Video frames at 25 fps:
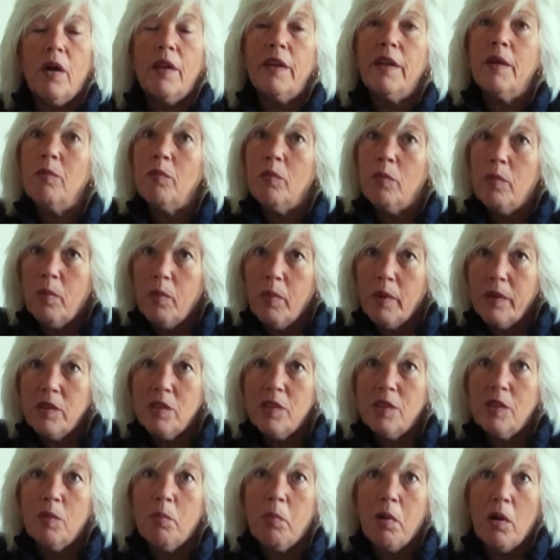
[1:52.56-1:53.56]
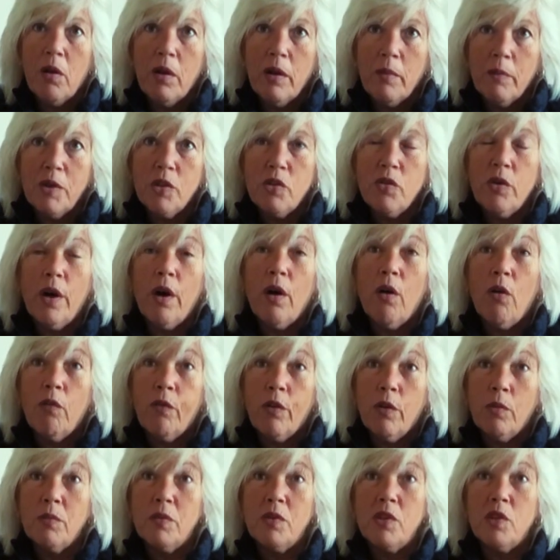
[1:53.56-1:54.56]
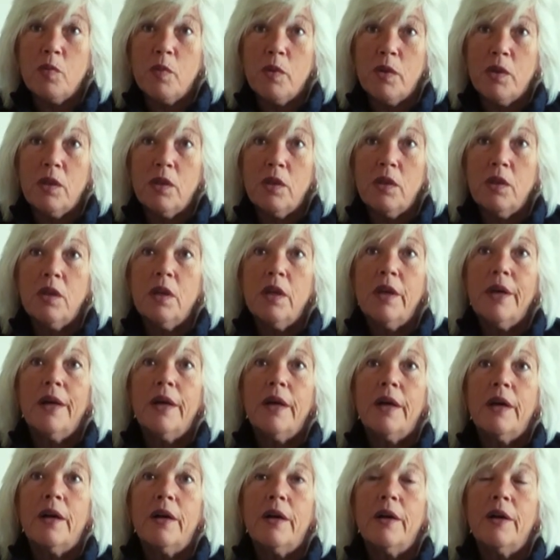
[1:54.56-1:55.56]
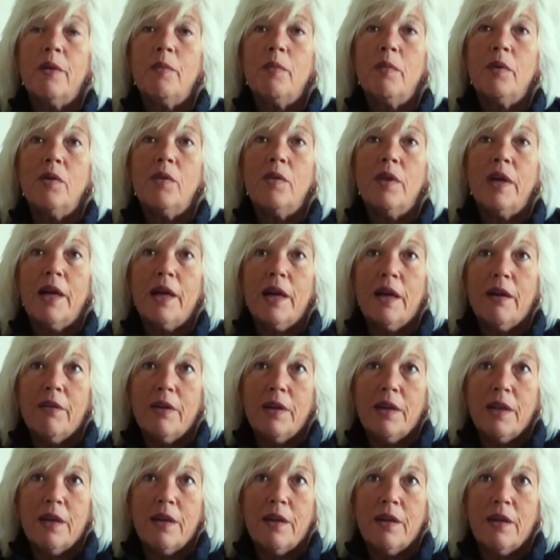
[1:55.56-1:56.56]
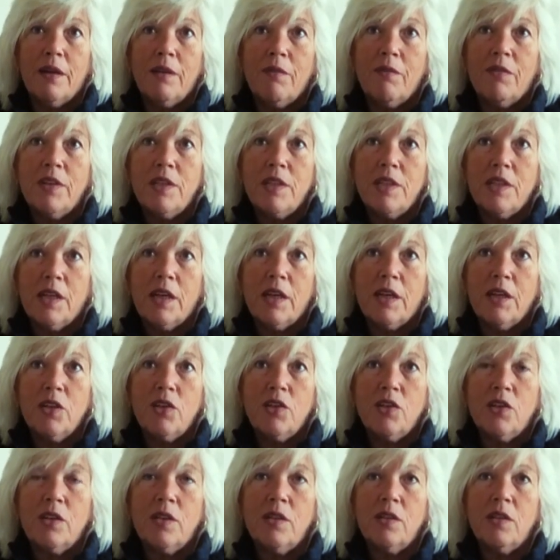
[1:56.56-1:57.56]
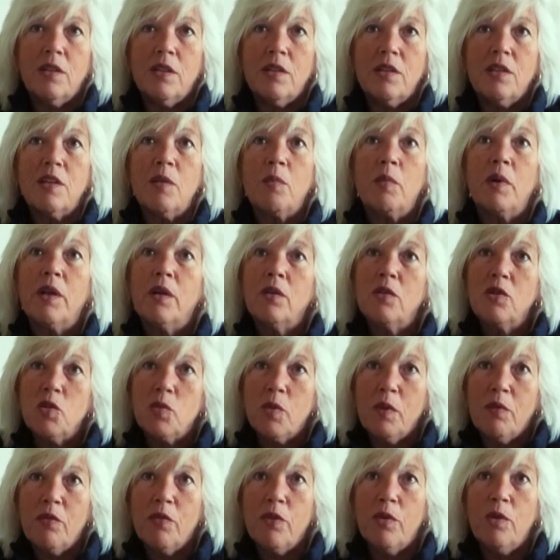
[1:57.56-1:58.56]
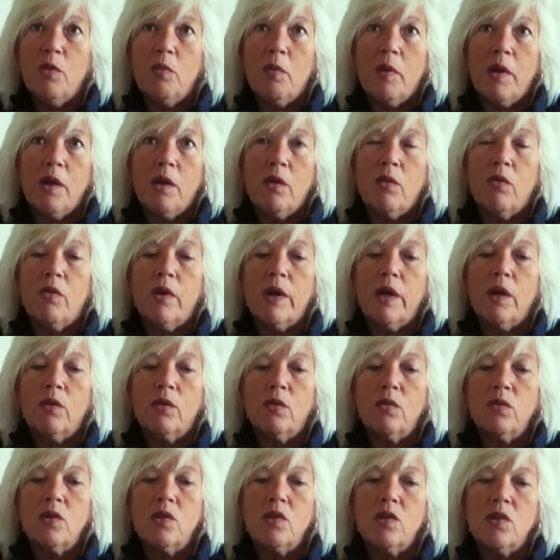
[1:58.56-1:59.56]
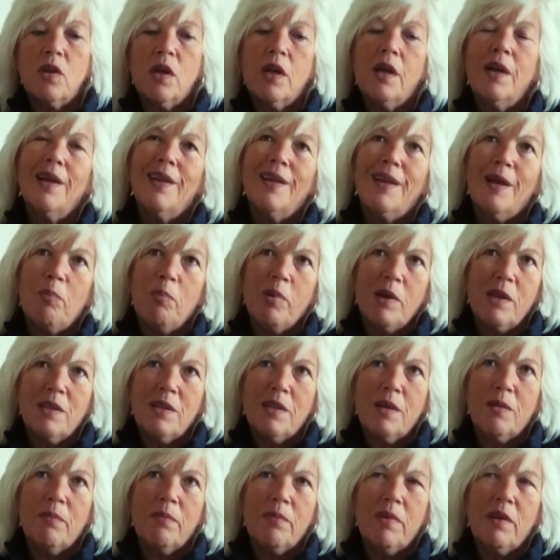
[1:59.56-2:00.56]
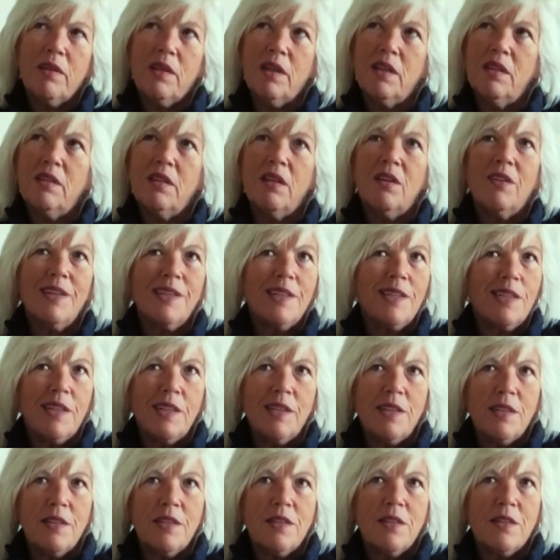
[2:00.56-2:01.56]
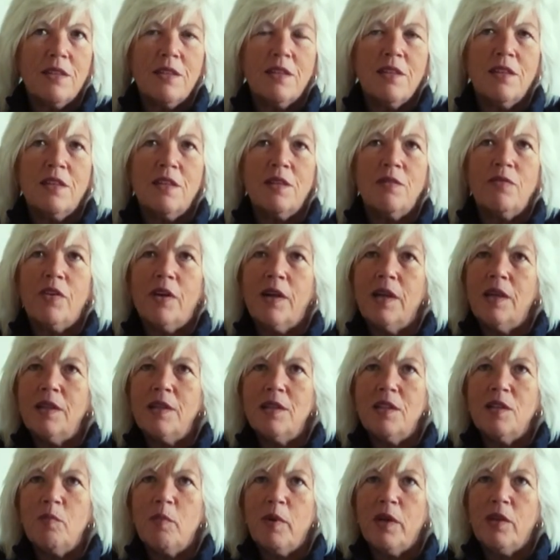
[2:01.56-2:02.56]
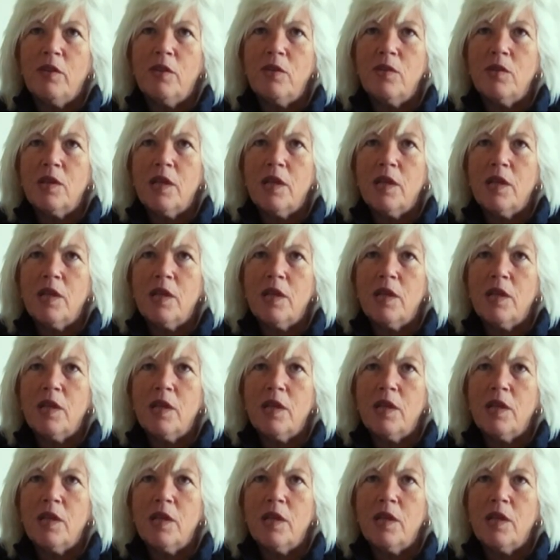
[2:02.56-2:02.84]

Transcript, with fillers: then went to the Parliamentary Health Ombudsman um, who then carried out an investigation. Someone else went through the medical records. They picked up, I think, 19 instances of failings in Matthew's